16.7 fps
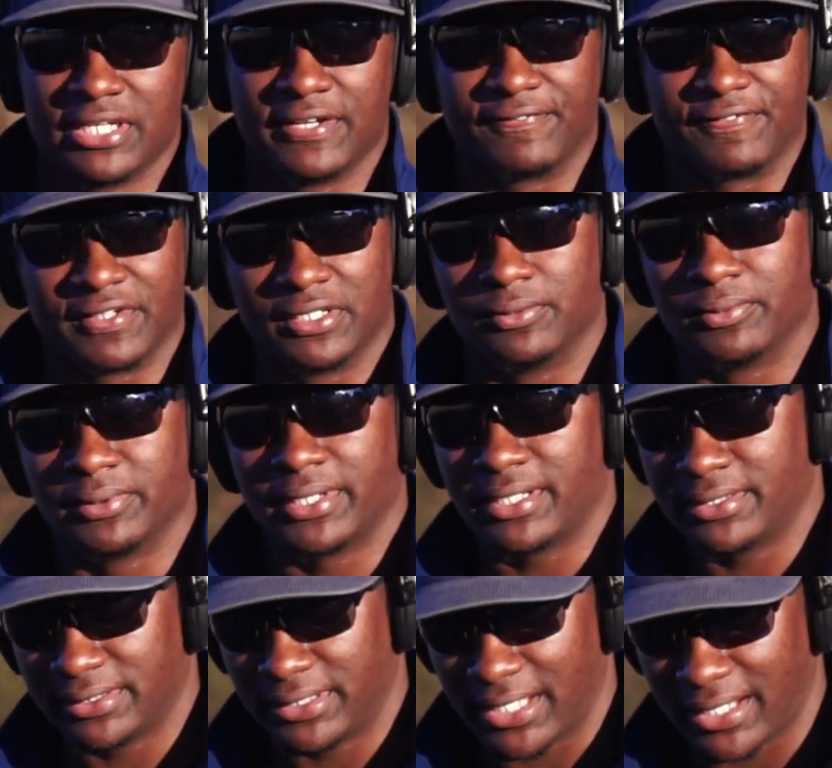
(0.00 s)
if anyone
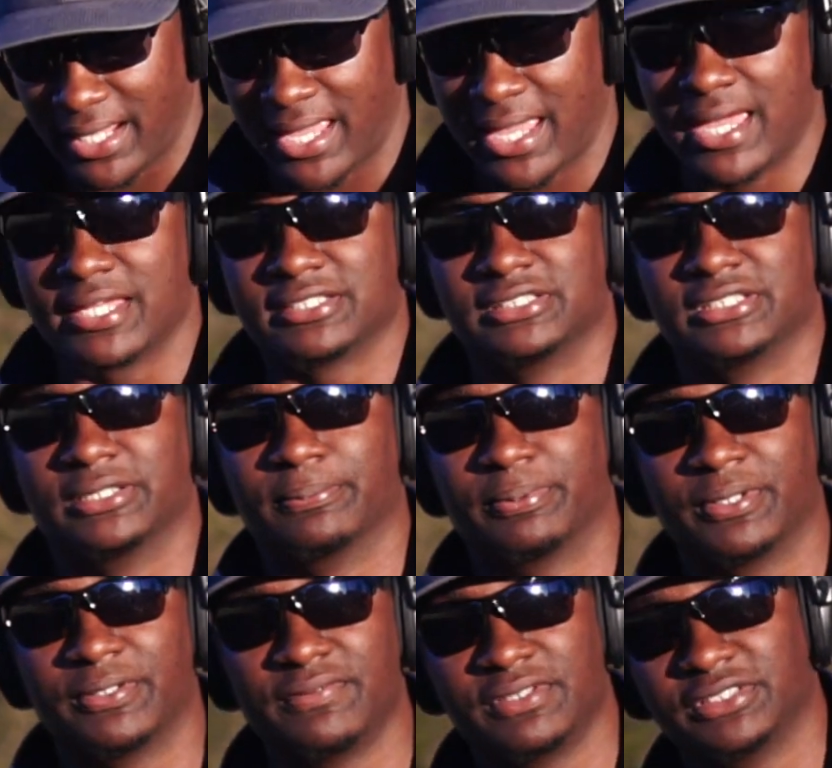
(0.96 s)
that has the
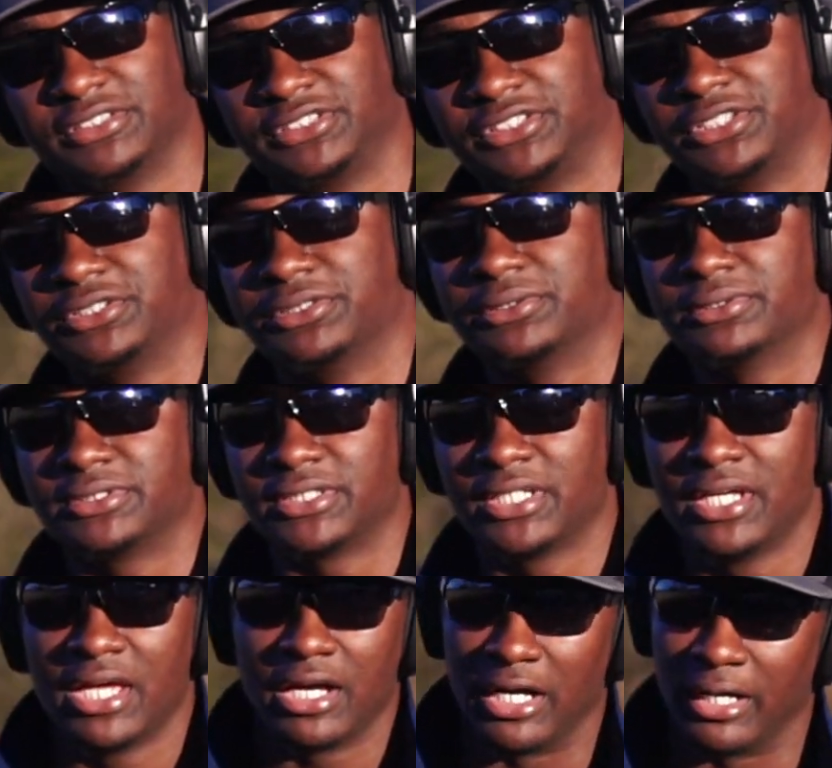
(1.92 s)
previous shields
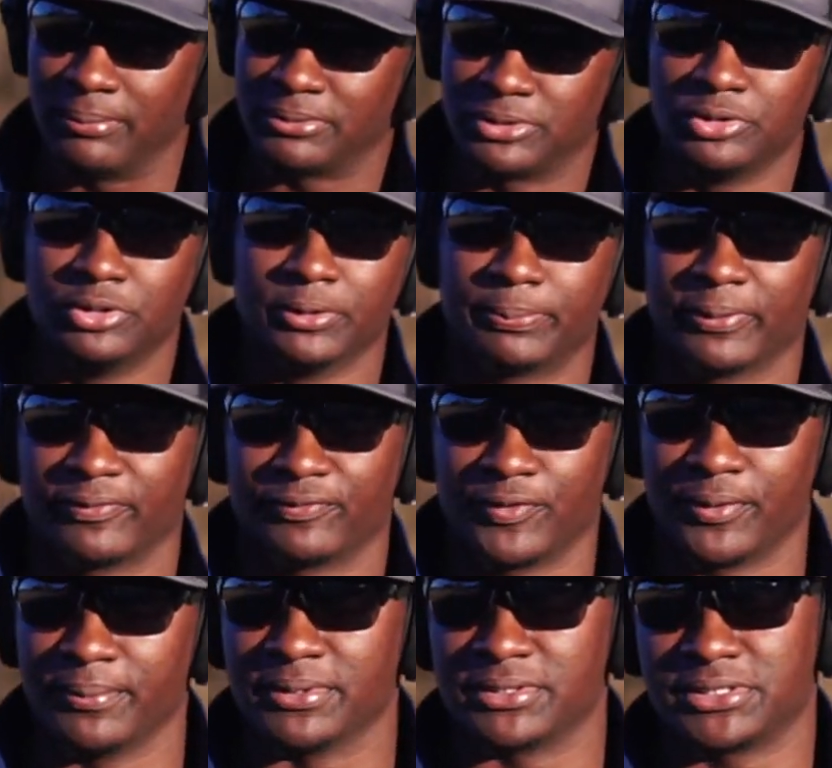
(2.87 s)
up to the
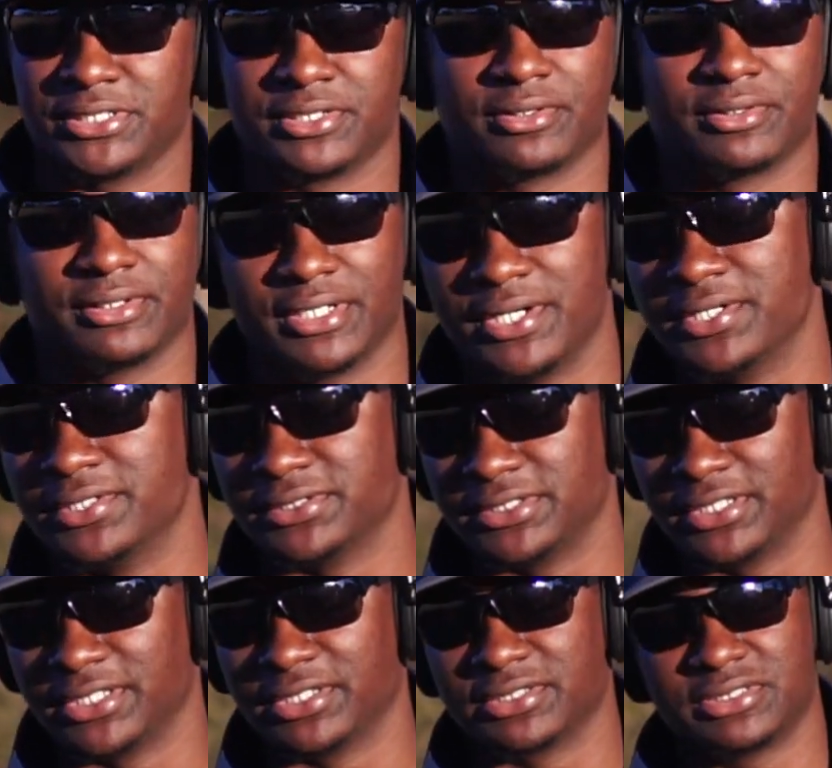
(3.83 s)
Performance Center knows
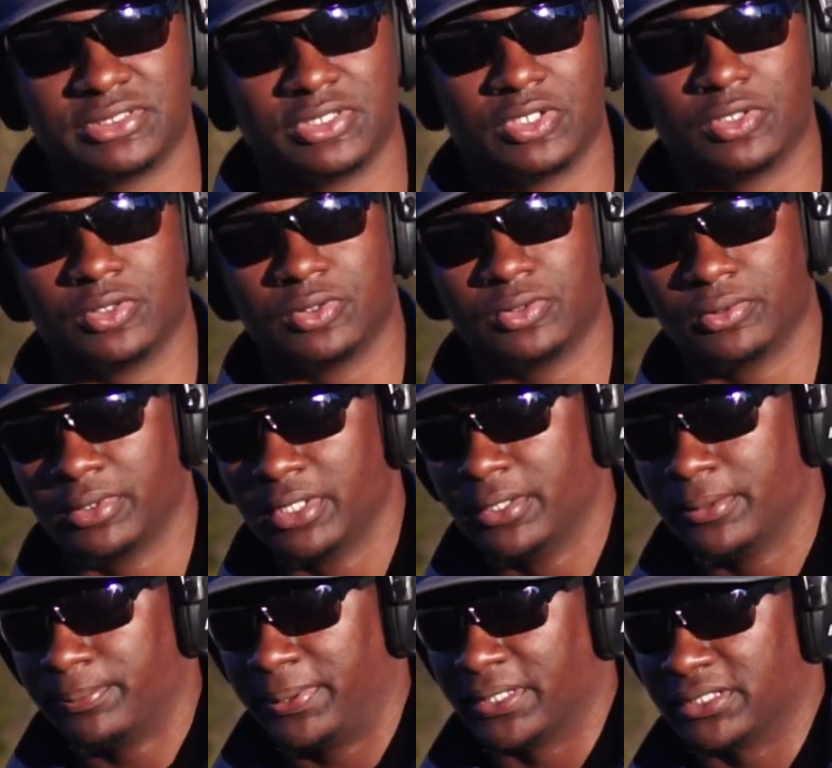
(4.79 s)
there's no
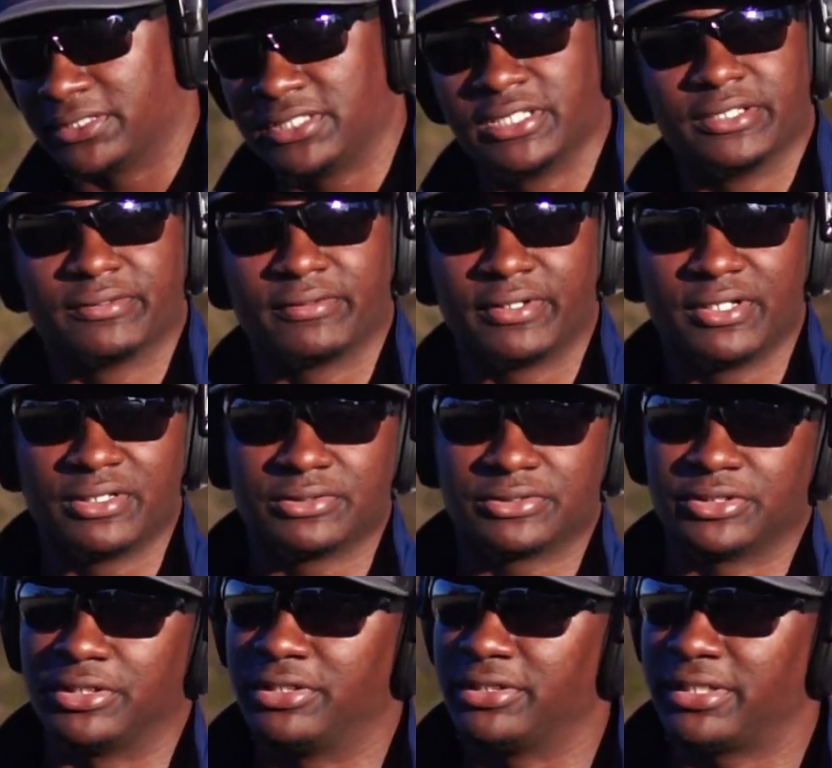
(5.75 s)
Picatinny rail,
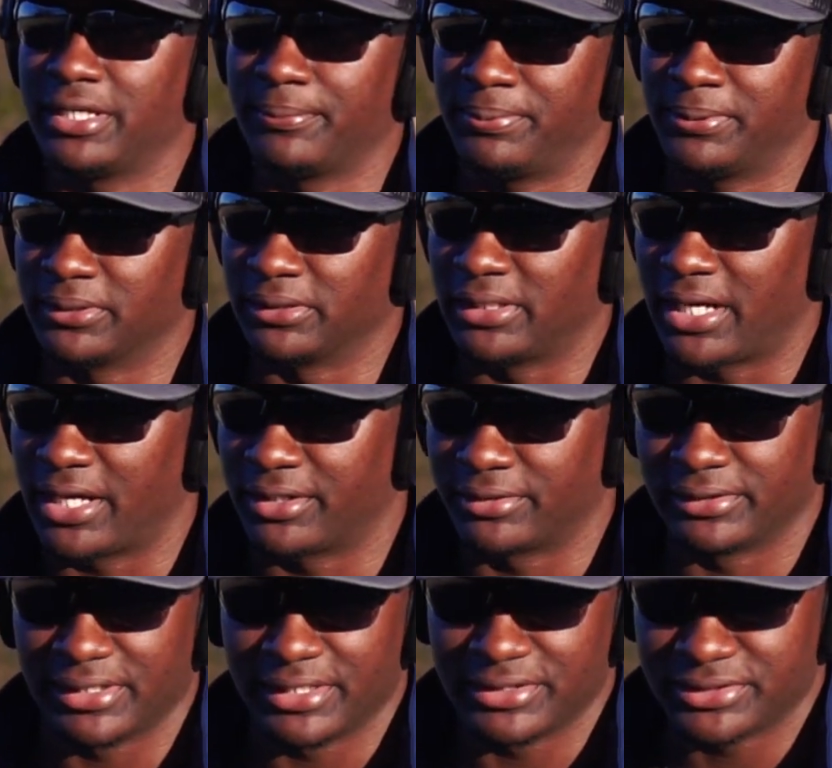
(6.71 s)
so you can't put a
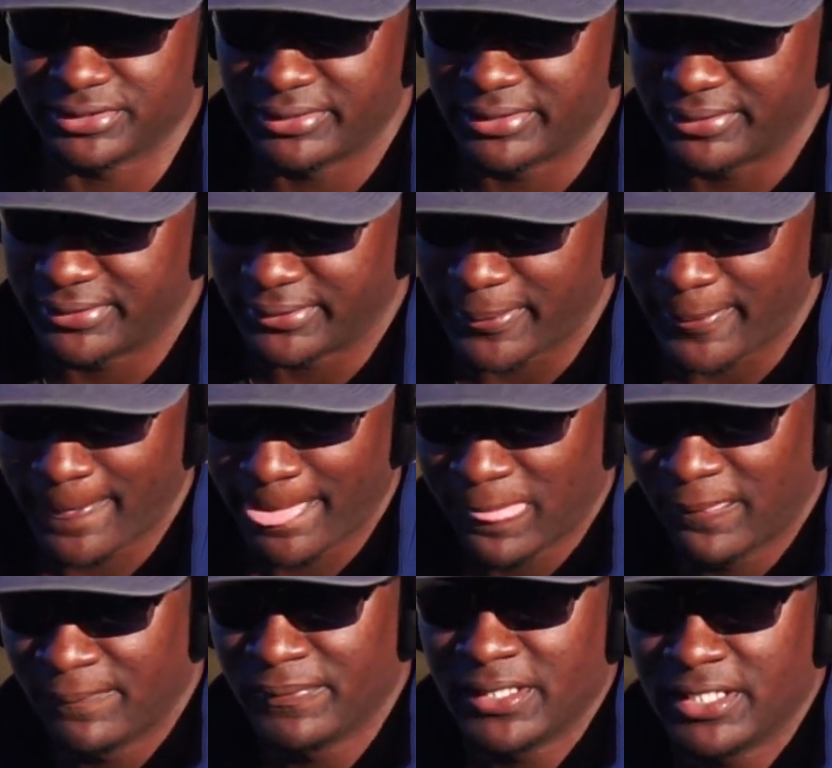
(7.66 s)
lighter laser on it.
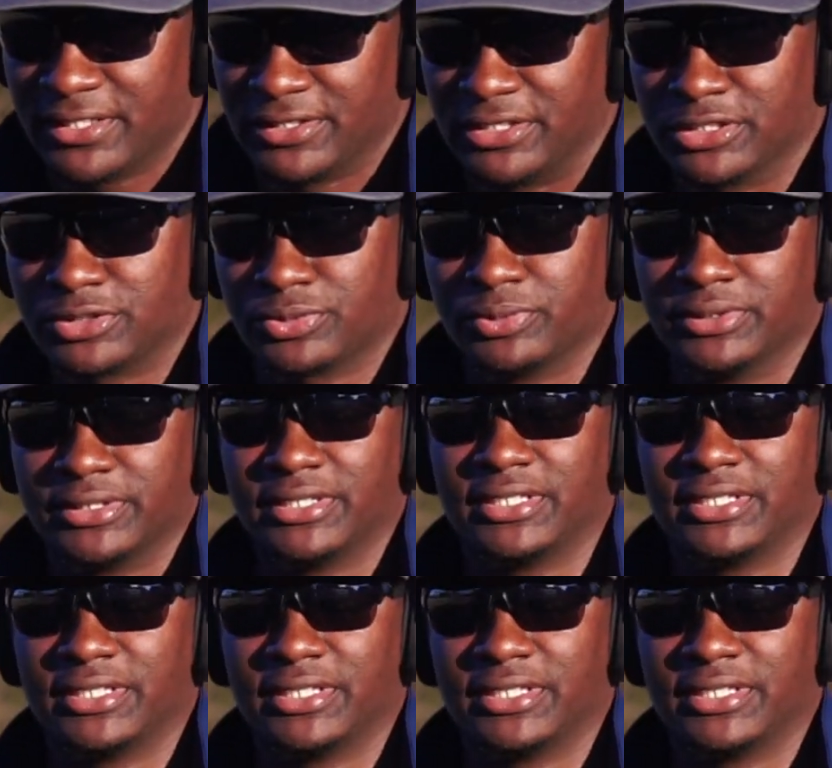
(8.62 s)
This one